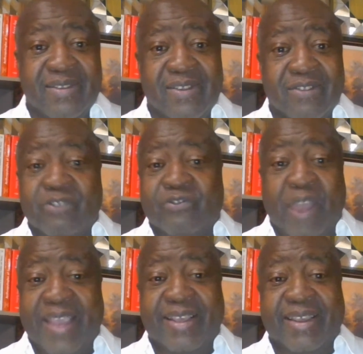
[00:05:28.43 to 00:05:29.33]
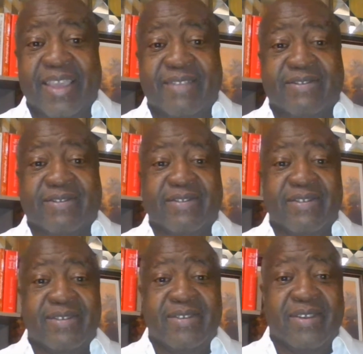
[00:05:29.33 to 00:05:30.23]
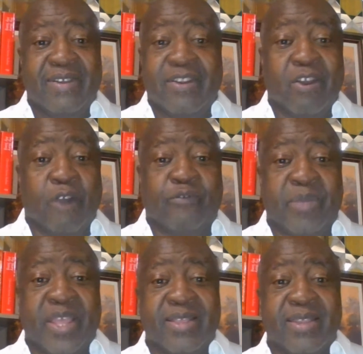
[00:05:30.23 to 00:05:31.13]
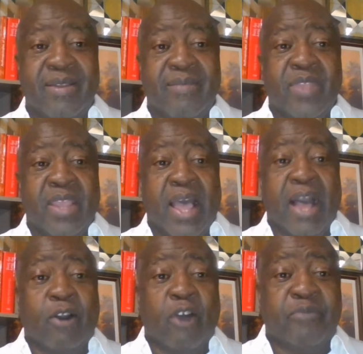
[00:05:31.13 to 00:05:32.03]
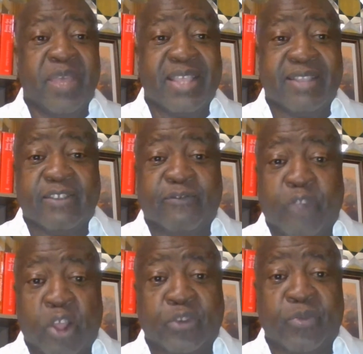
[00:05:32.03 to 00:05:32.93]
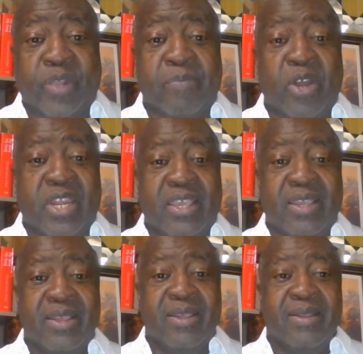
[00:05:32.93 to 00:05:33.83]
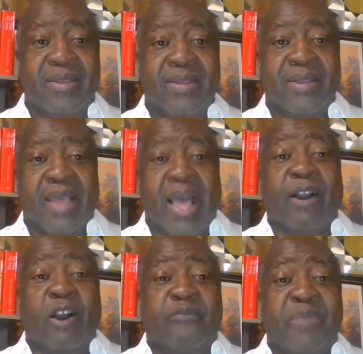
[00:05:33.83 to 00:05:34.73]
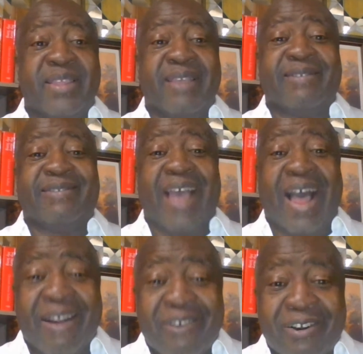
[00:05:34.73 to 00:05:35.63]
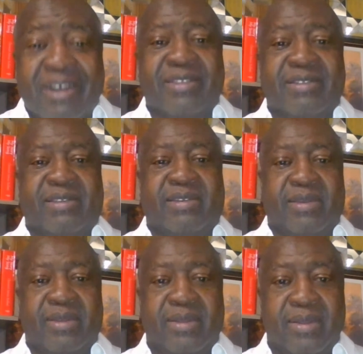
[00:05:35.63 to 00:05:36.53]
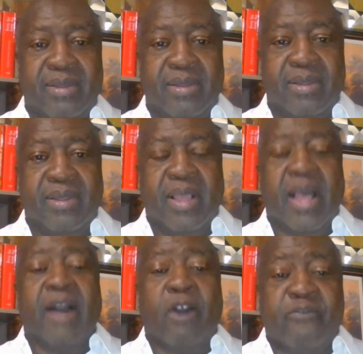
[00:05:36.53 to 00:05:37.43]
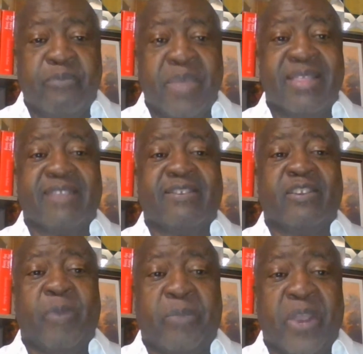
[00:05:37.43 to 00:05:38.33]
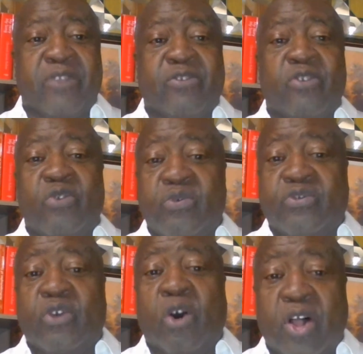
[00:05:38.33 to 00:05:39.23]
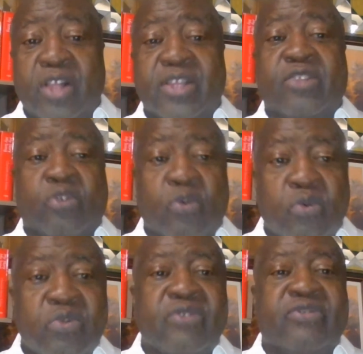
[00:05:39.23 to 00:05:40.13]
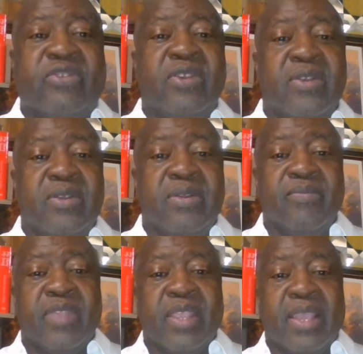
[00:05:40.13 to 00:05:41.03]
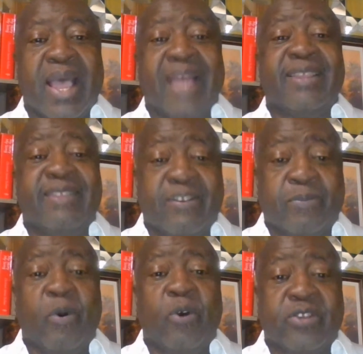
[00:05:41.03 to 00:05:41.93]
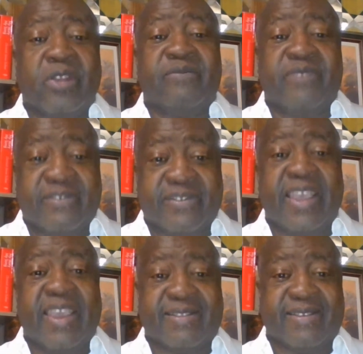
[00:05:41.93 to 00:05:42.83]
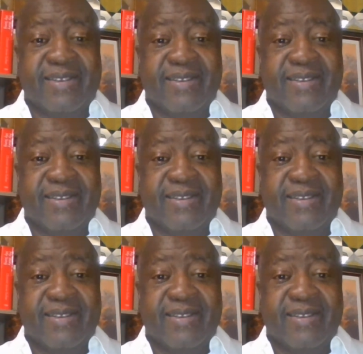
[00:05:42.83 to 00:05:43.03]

to strike against the government. A government that is flush with money, a government that is arrogant, a government that is prepared to use all the tools at the disposal of the state